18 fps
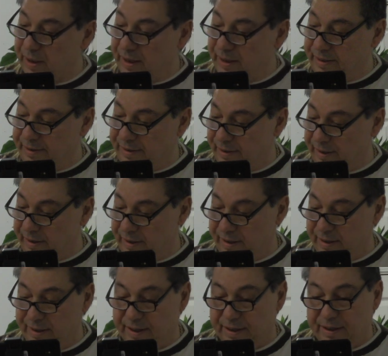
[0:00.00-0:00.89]
and,
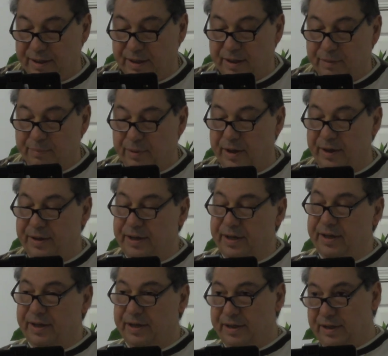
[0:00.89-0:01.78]
uh,
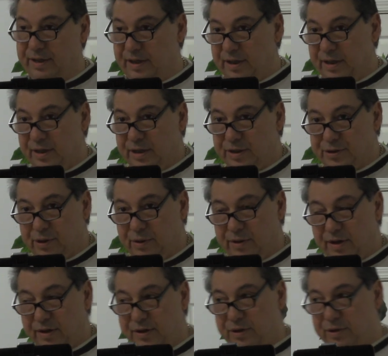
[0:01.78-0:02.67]
but so
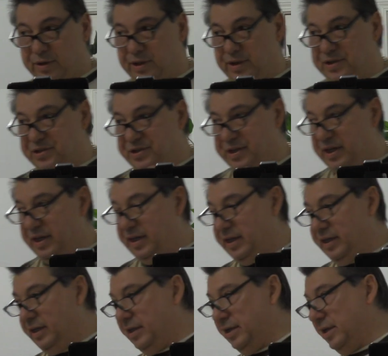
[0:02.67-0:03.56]
uh, you can
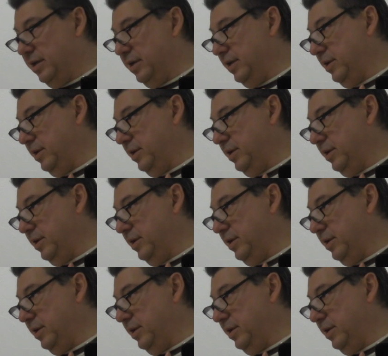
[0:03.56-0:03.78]
see